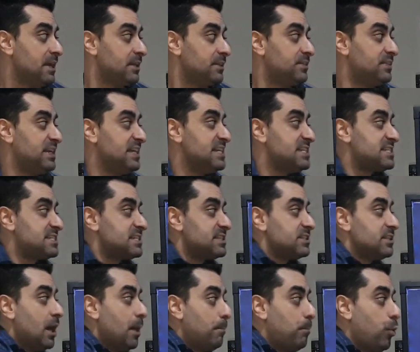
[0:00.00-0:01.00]
this
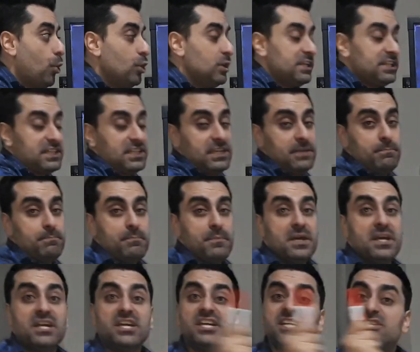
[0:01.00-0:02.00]
Napoli team
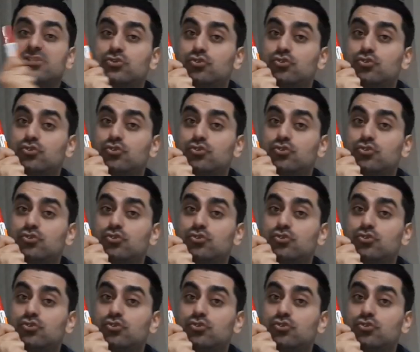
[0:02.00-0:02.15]
is